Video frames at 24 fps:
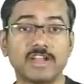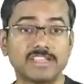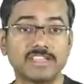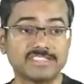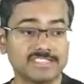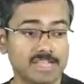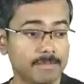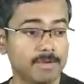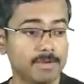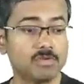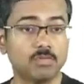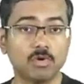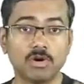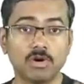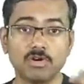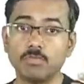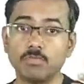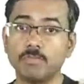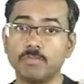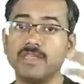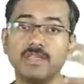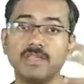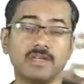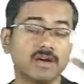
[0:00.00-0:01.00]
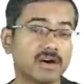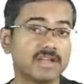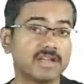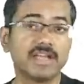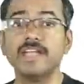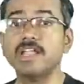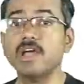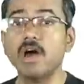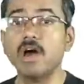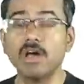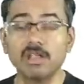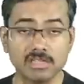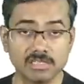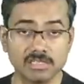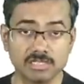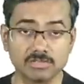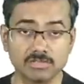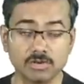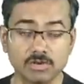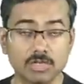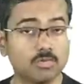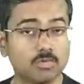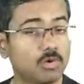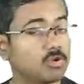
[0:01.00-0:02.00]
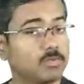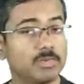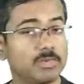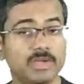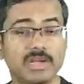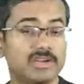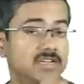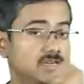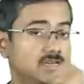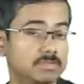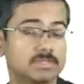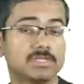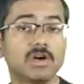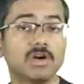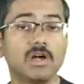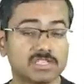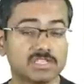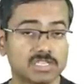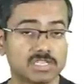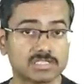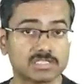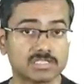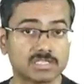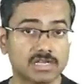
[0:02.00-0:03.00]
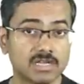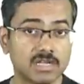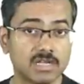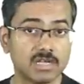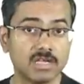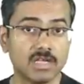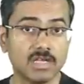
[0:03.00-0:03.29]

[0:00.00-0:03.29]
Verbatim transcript: For example, you want to be a radiologist or you want to be a dermatologist.